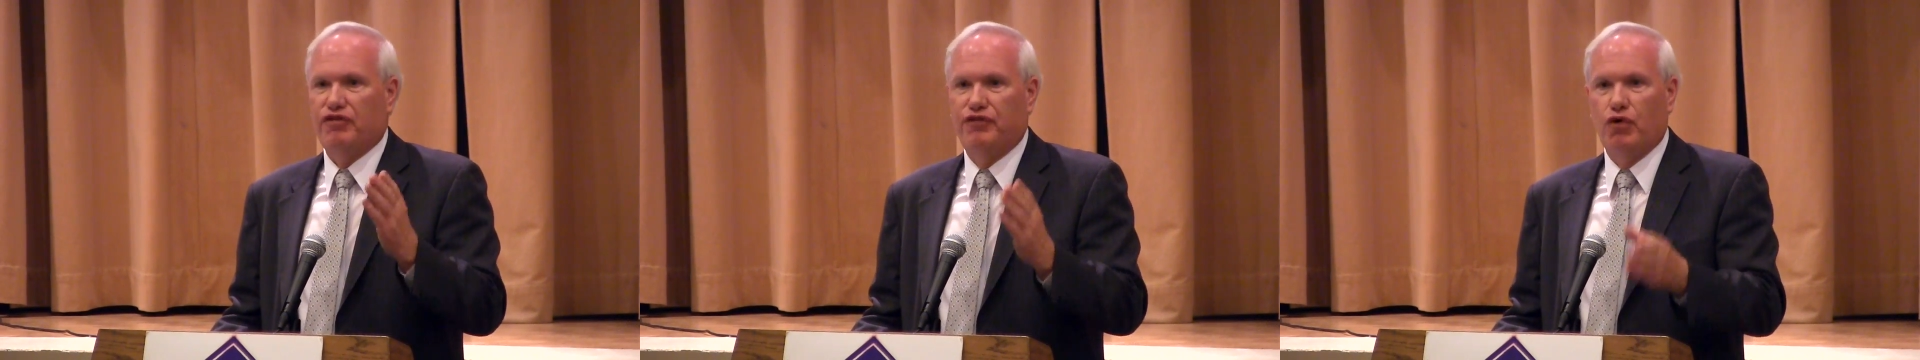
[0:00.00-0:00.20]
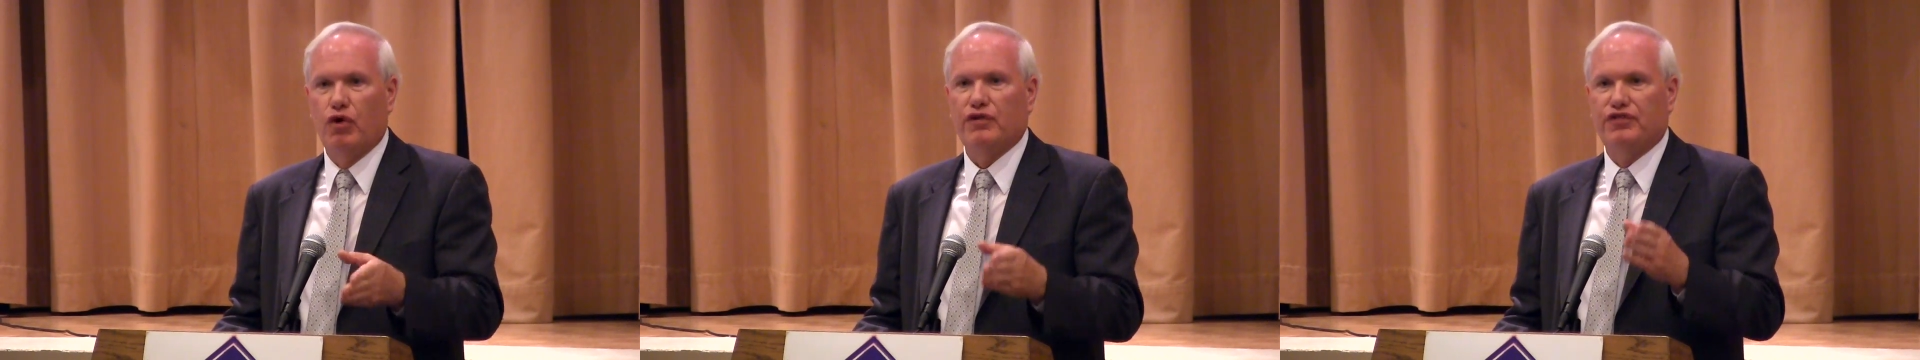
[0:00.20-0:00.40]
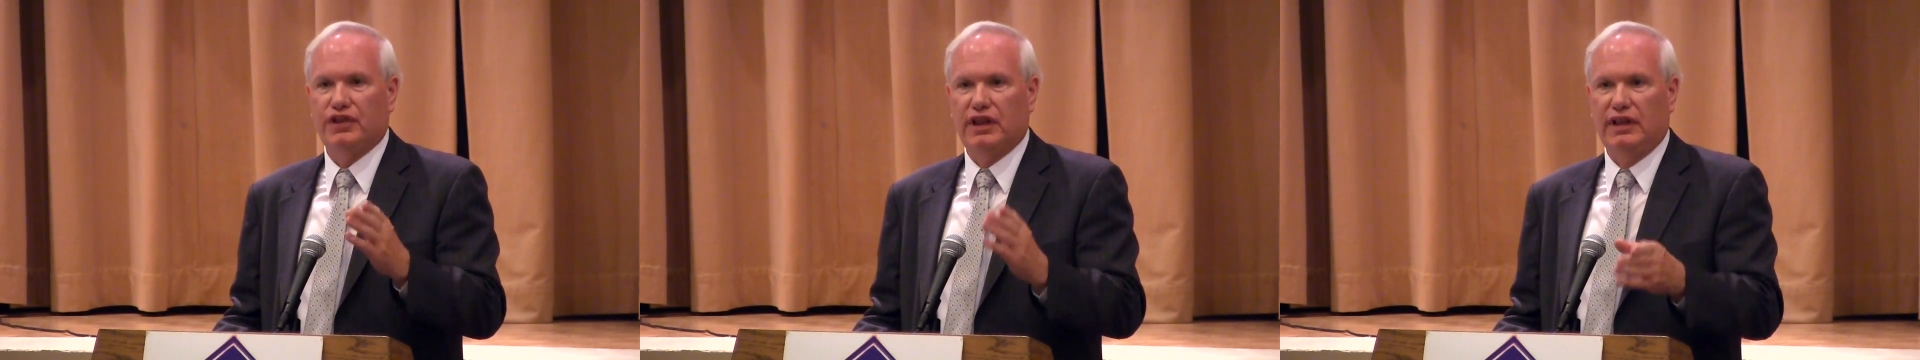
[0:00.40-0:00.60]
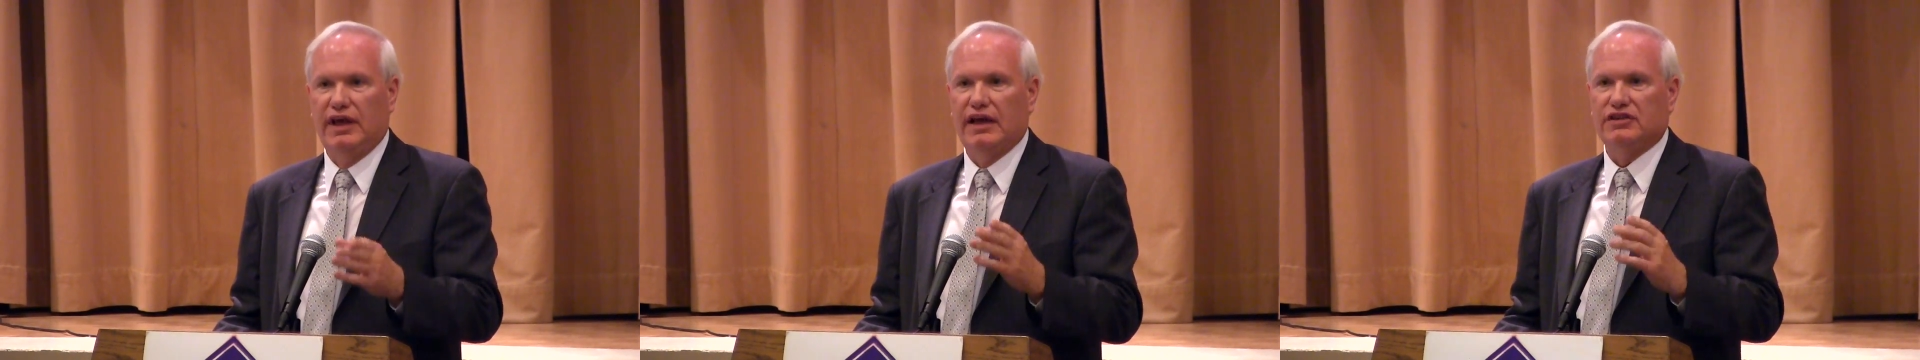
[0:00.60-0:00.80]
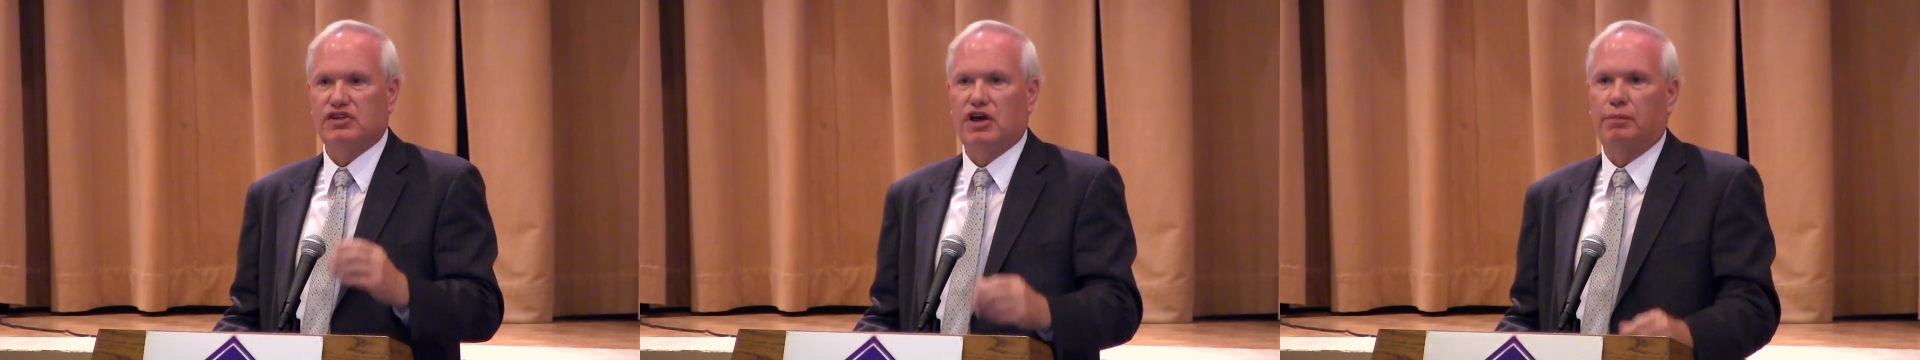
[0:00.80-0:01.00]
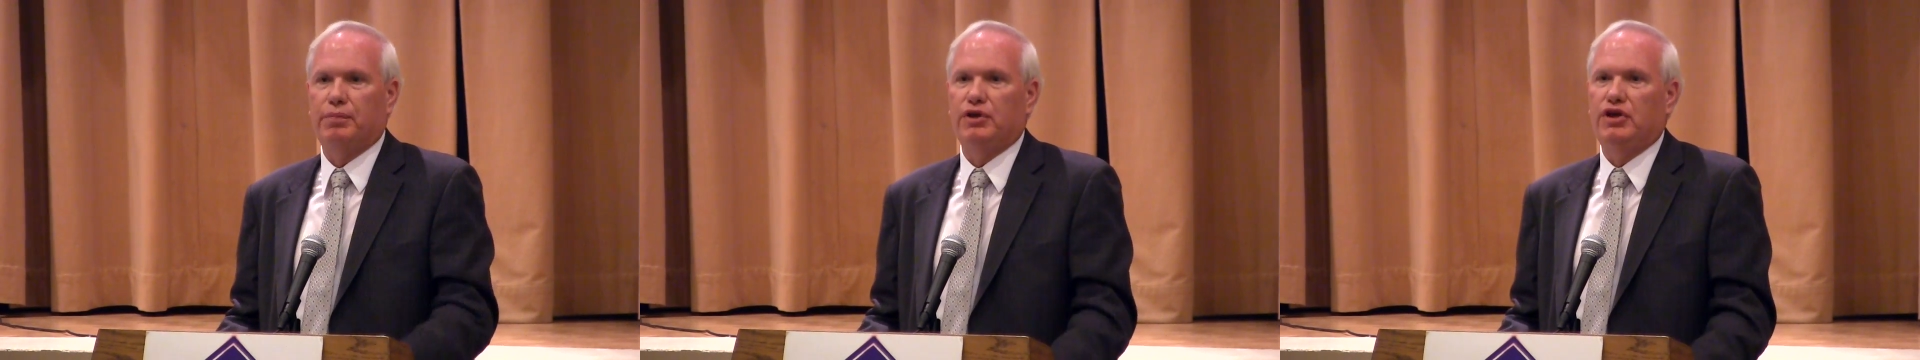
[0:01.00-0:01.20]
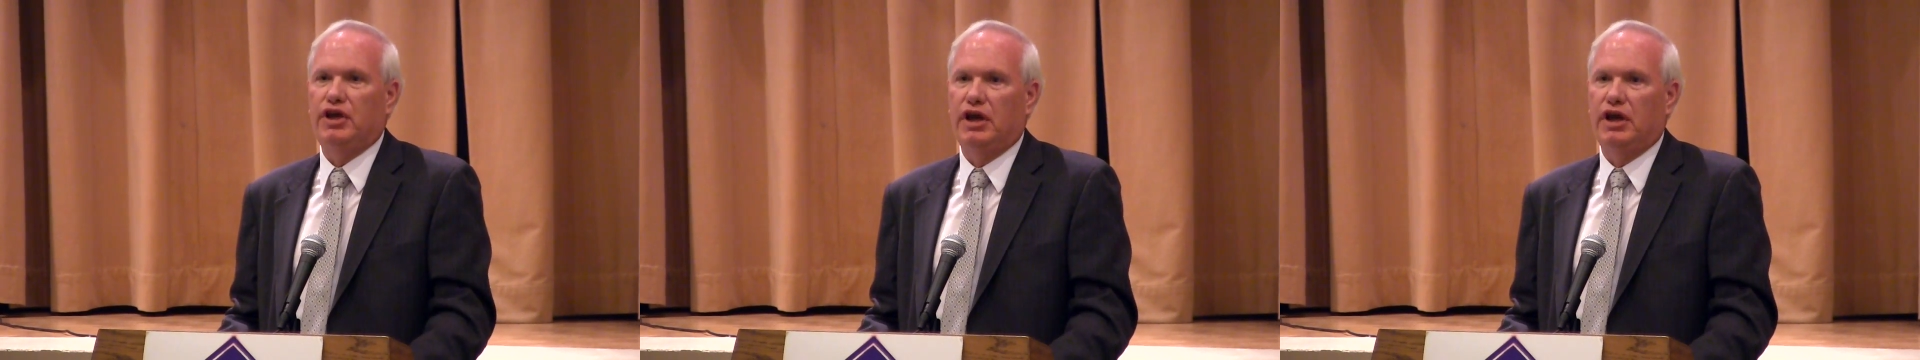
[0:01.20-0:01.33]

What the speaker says: fought for the last couple of